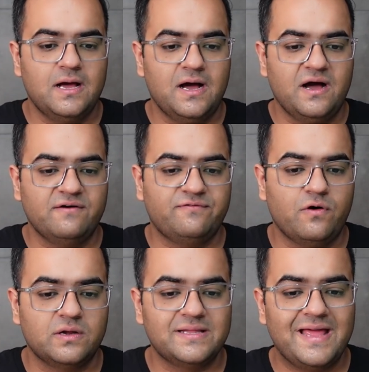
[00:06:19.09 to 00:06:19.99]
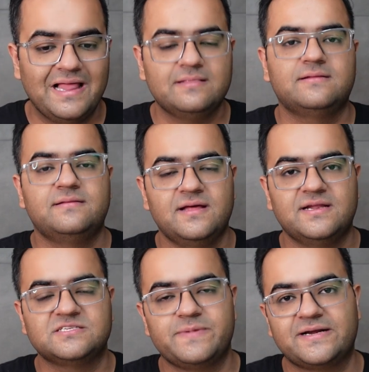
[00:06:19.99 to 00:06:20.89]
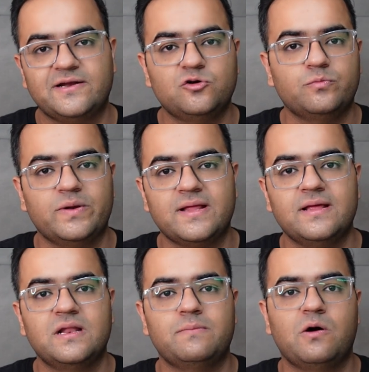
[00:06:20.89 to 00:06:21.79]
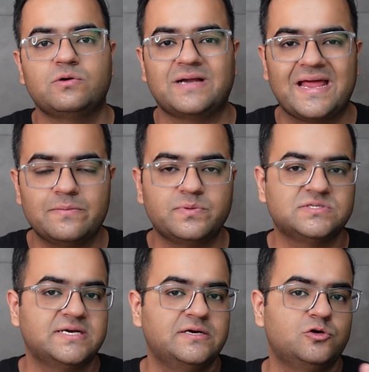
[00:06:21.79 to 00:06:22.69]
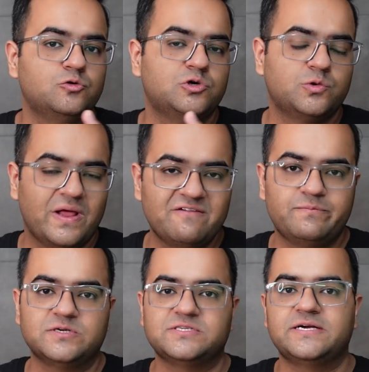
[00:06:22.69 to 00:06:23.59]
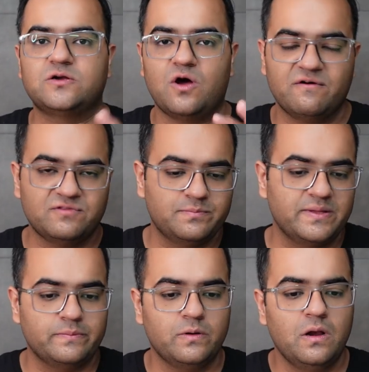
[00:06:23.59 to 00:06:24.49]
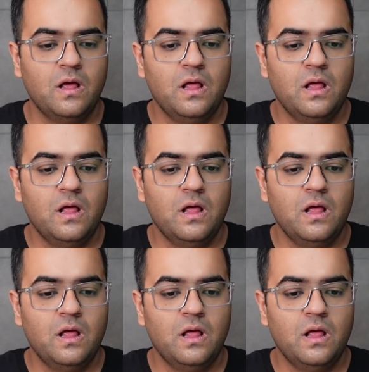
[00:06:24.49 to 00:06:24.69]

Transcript: Uh, for the health, they are expecting to bring in about nine percent to twelve percent of the people.